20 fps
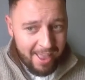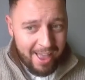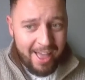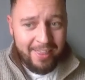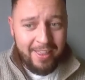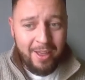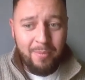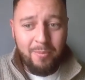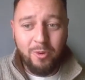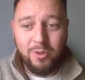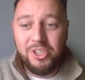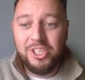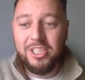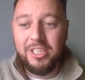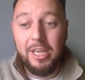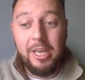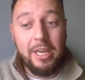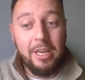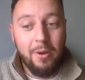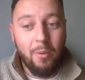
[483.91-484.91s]
and then we'll
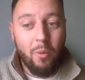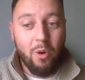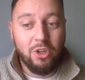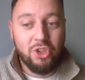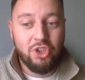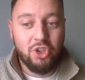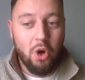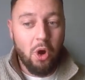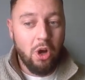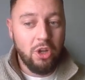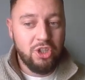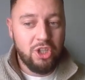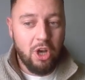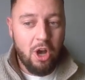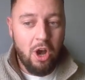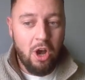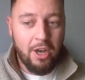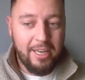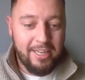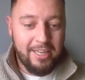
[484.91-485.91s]
see what sort of
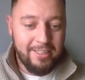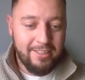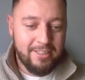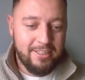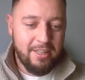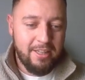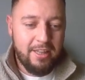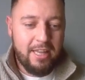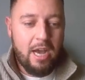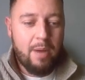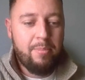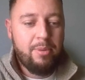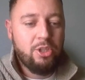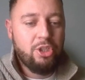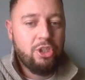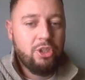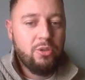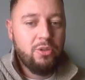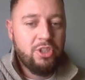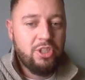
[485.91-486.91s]
targets that
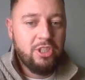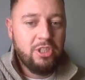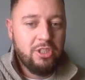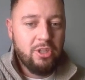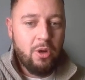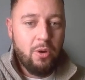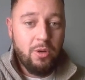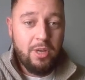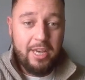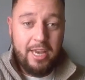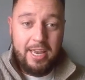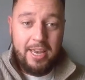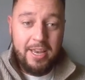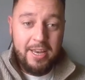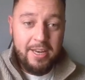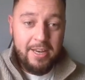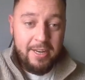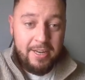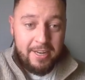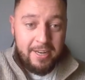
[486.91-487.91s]
produces. Okay,
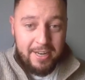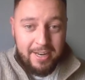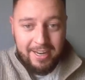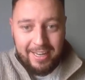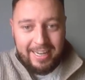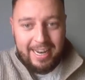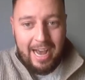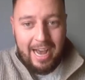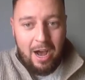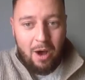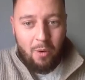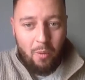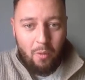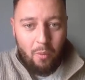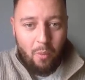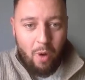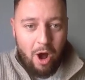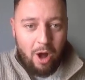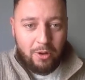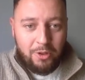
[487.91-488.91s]
now
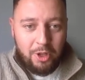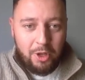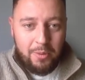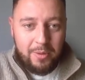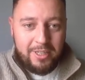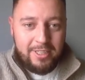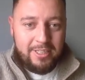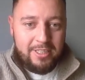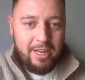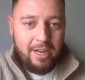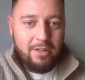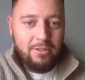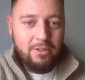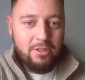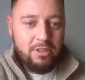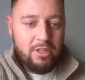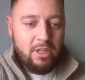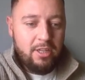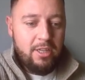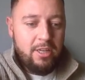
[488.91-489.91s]
what I'll do is I'll
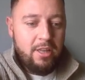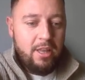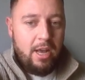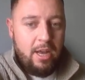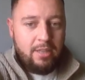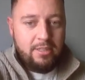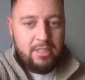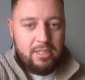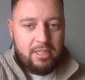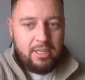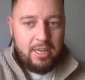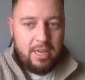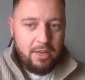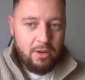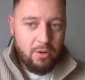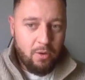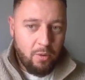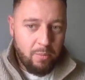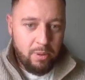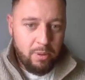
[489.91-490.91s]
just clear that
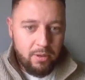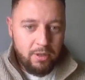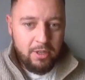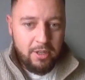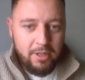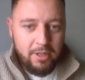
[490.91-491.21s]
TA up.